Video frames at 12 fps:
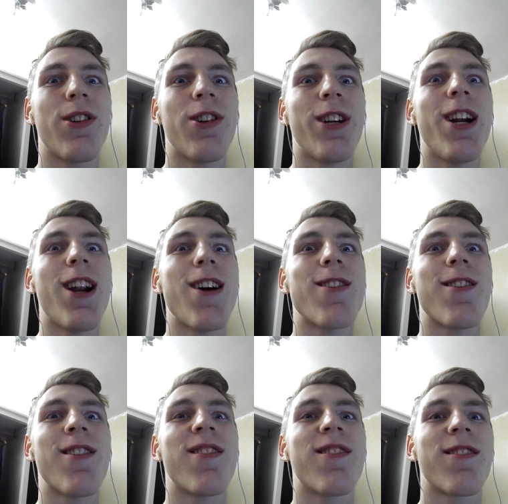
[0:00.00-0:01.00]
See you later
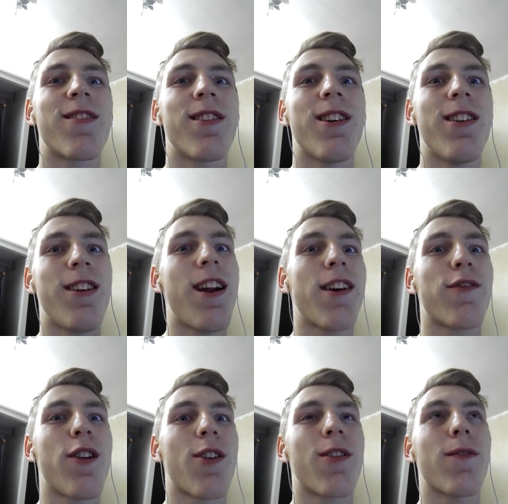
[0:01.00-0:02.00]
in the next
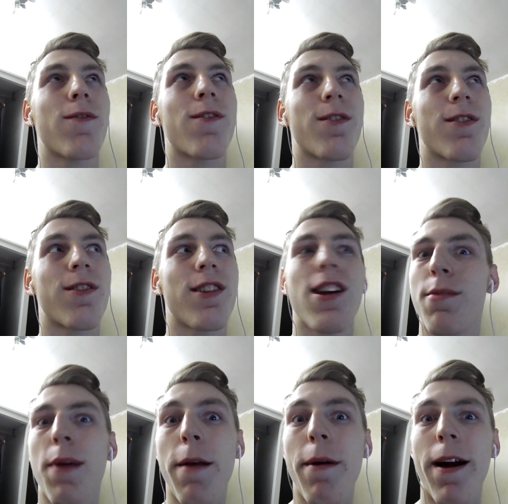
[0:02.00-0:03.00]
vlog. Ta-ta,
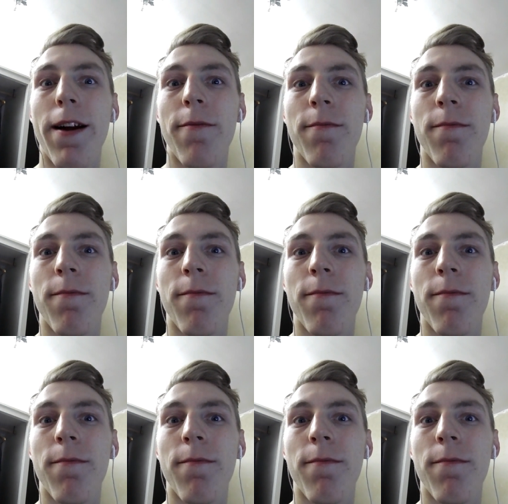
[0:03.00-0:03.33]
bye-bye.